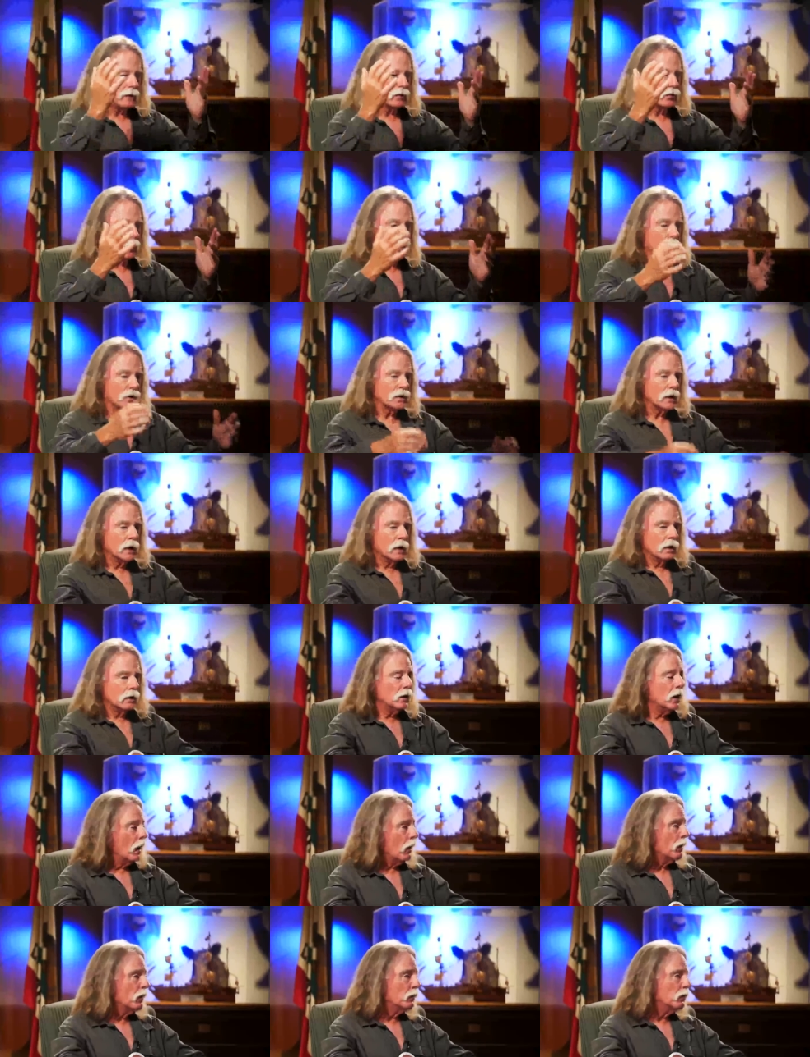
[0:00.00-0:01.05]
cross.
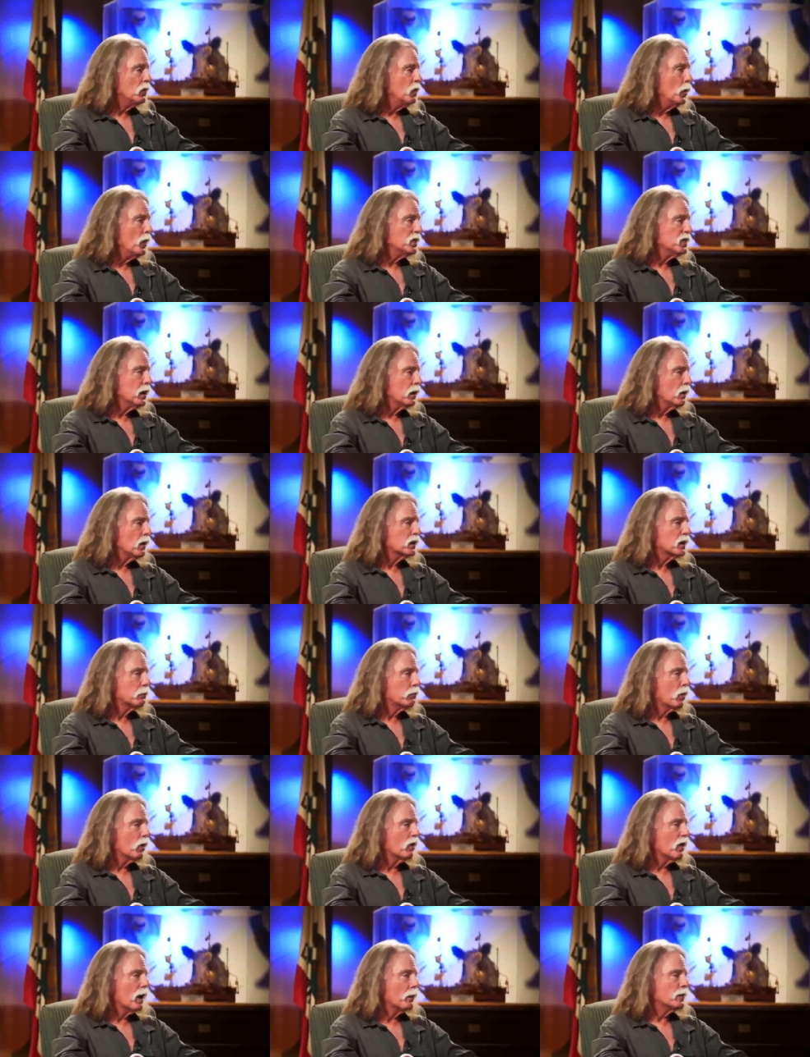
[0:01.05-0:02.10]
Now the U.S. Antarctic
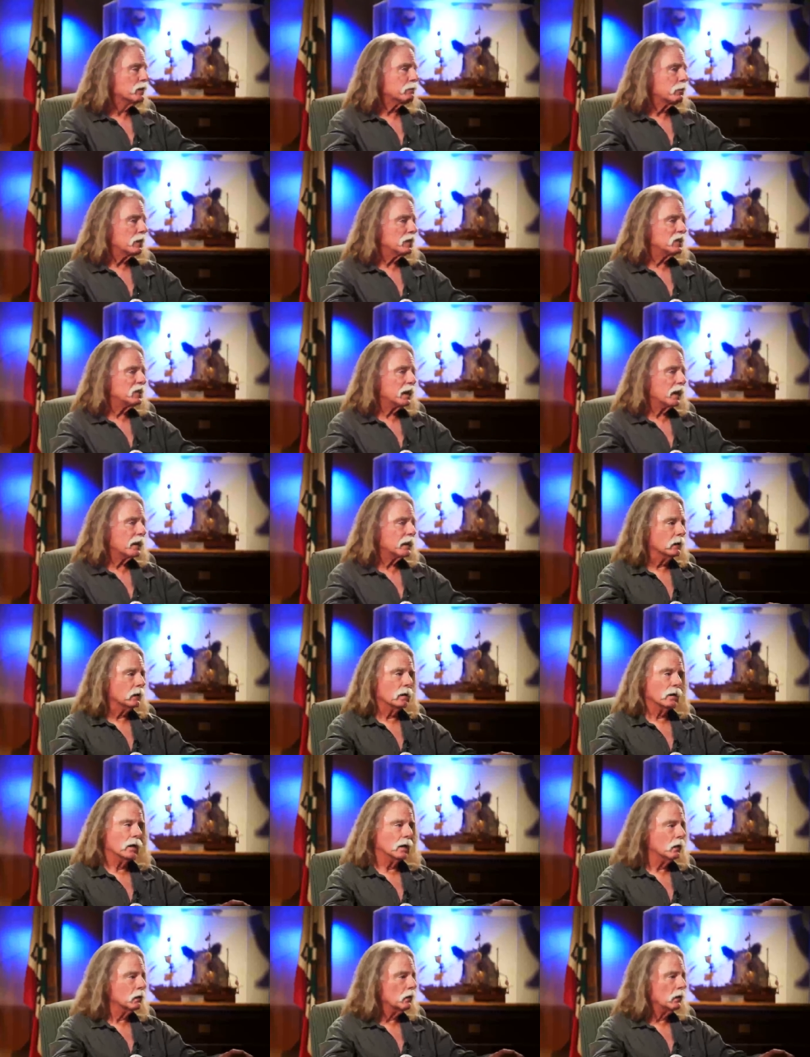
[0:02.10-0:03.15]
program is pretty secular.
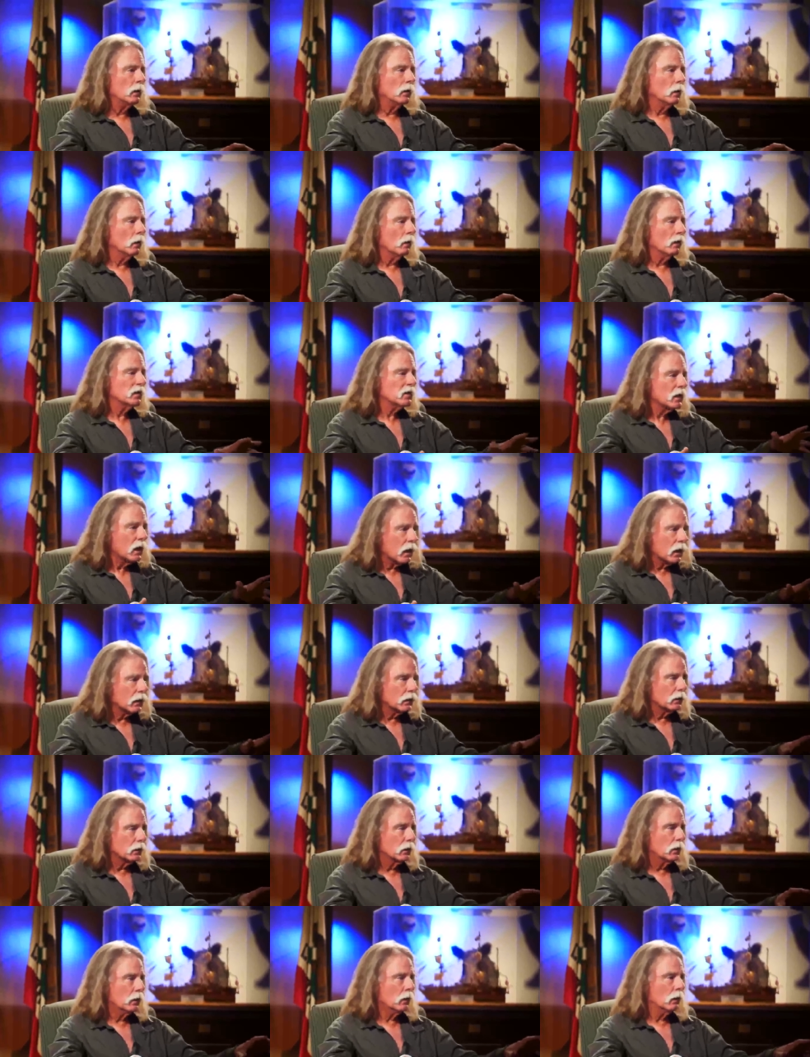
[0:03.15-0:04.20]
They don't, you know, it's not a,
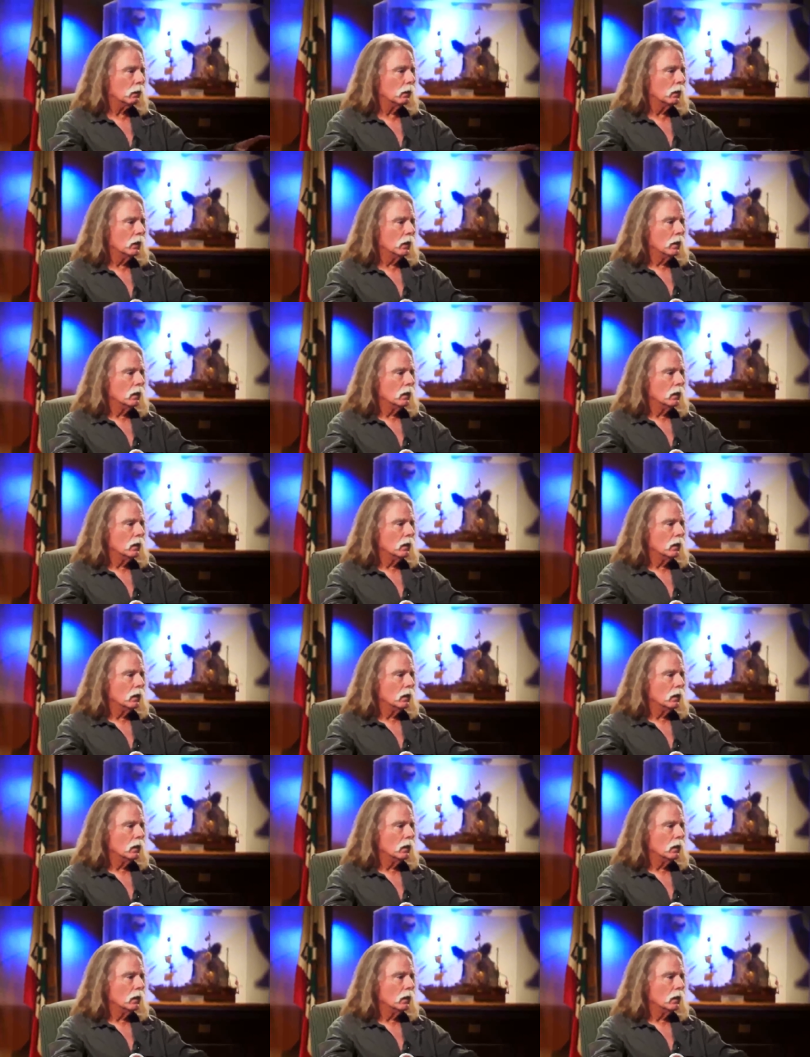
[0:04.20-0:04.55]
you know.